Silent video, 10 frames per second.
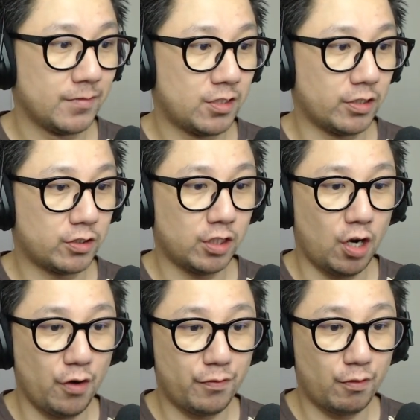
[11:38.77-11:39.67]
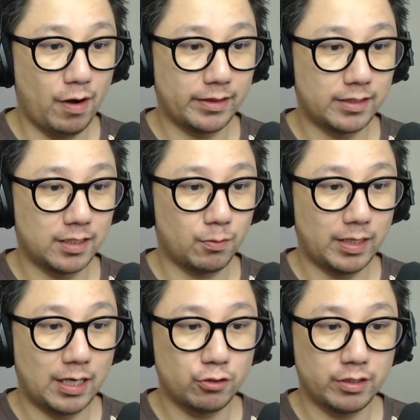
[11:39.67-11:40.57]
So it's going to overwrite the
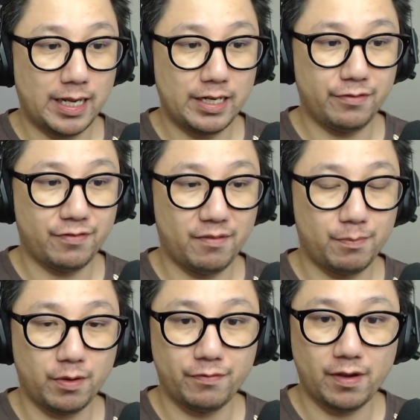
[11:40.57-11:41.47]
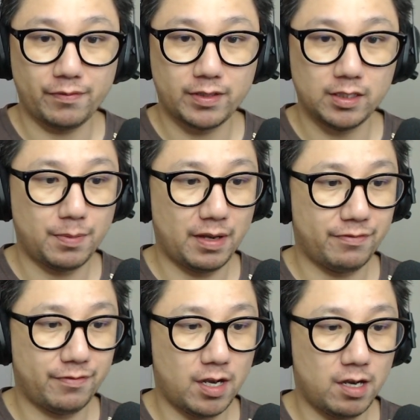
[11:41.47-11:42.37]
185.5 kilobyte
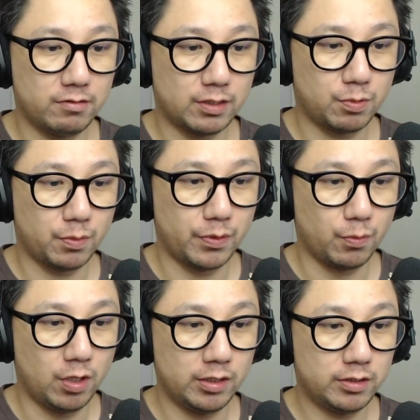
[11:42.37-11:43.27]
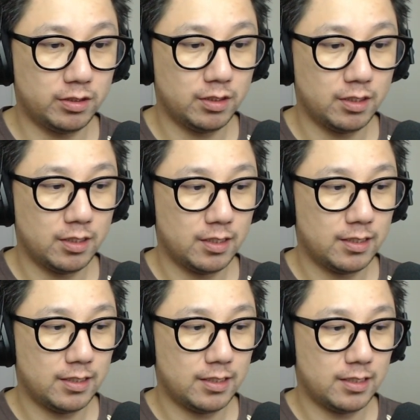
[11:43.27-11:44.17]
file. That's what we want.
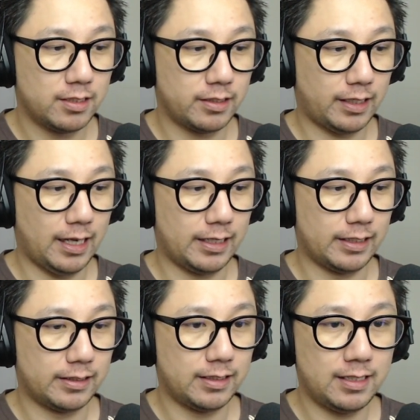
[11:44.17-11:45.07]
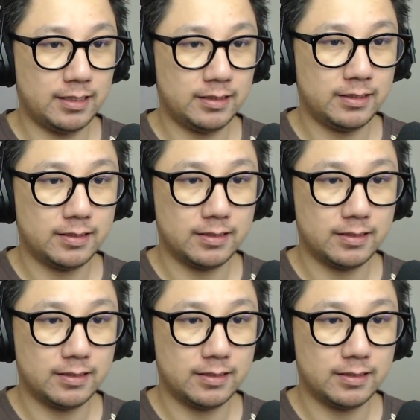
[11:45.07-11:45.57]
Okay, done.